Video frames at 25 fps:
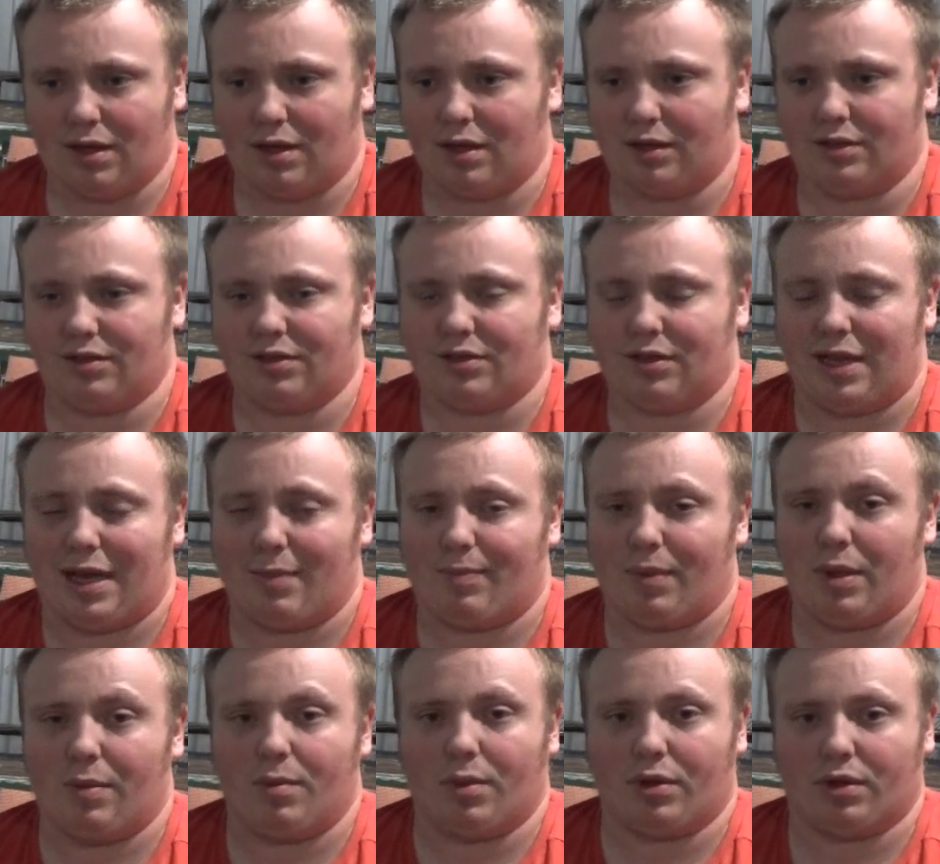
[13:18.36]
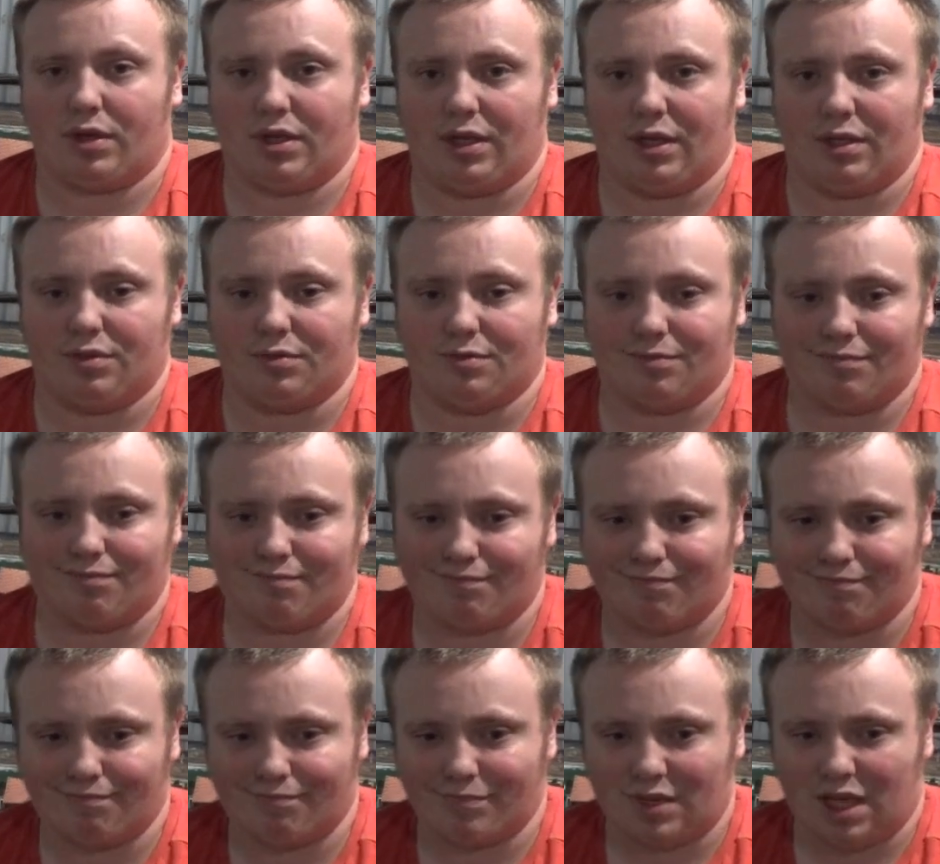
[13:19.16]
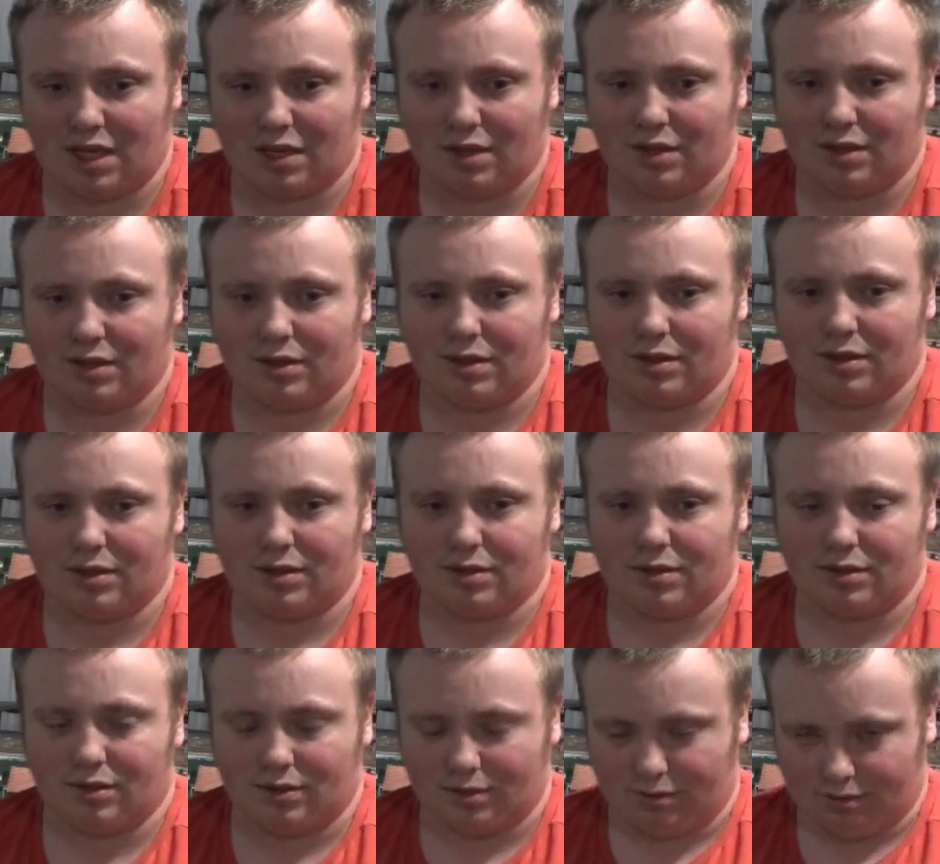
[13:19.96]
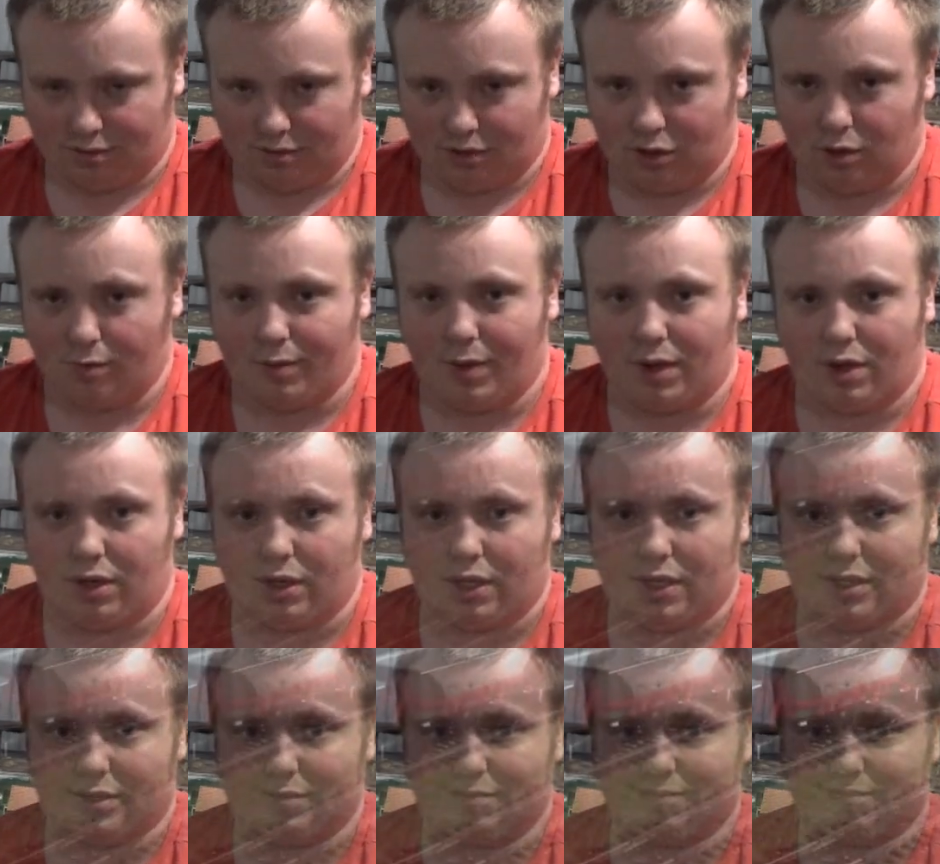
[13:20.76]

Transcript: and happy modelling. Goodbye.